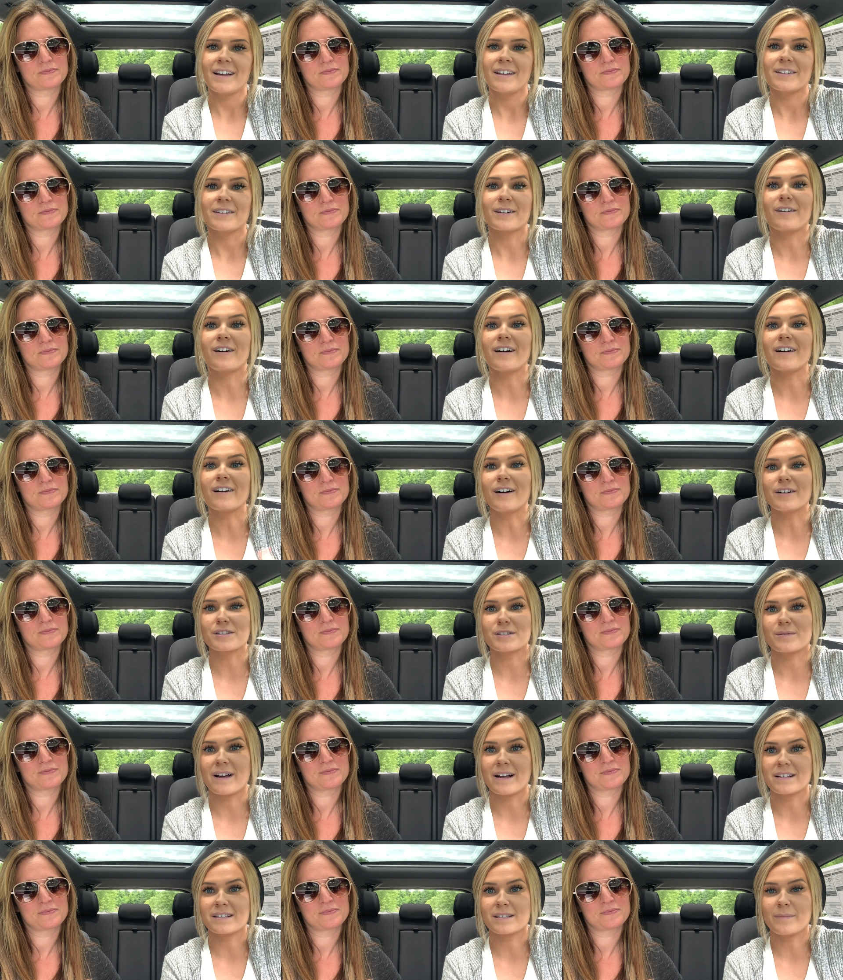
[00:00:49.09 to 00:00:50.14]
Speaker 1: The car also
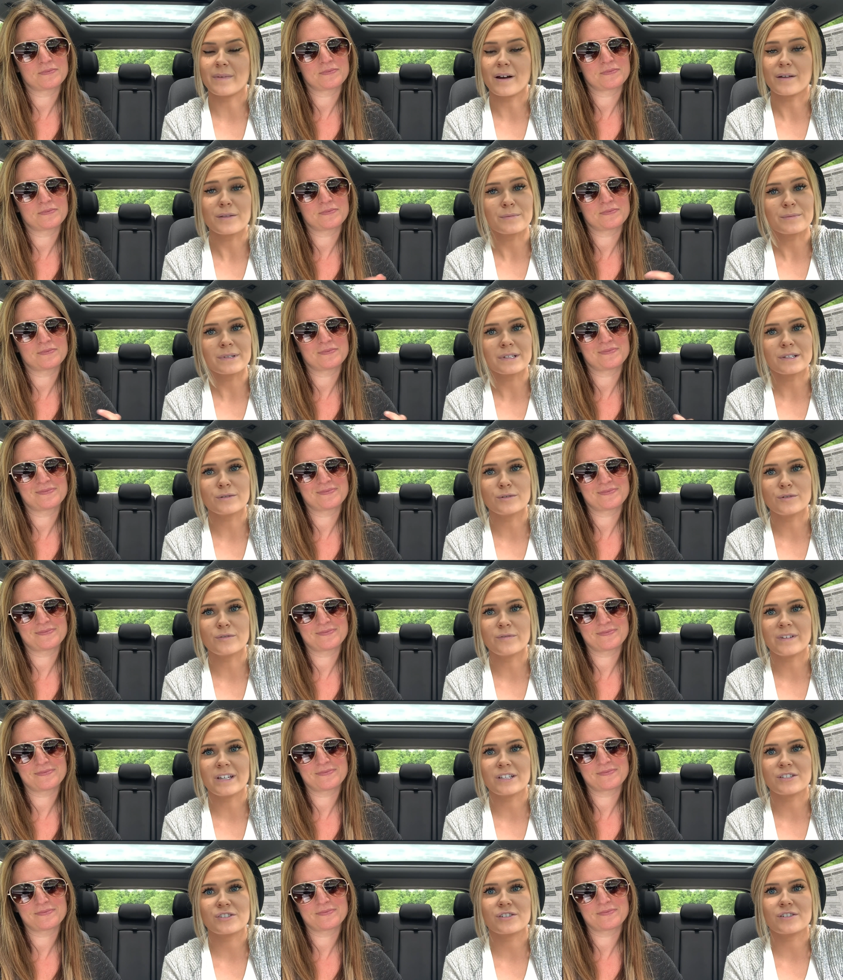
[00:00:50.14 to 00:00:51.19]
has some other really cool
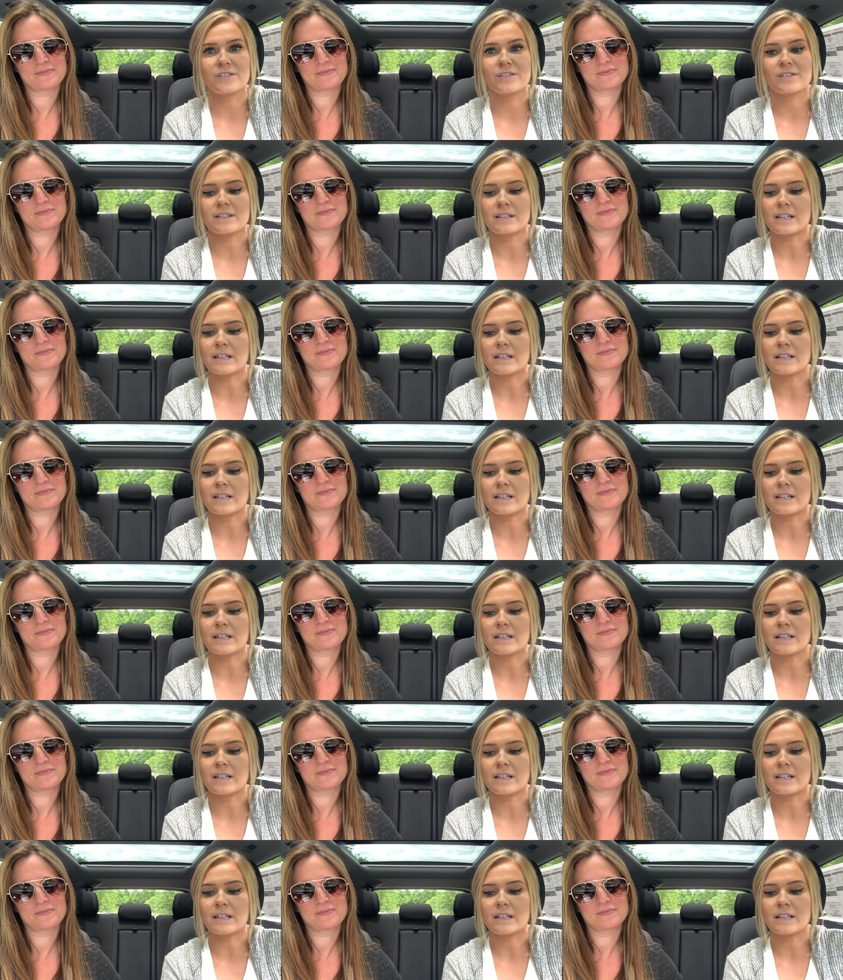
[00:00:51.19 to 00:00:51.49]
features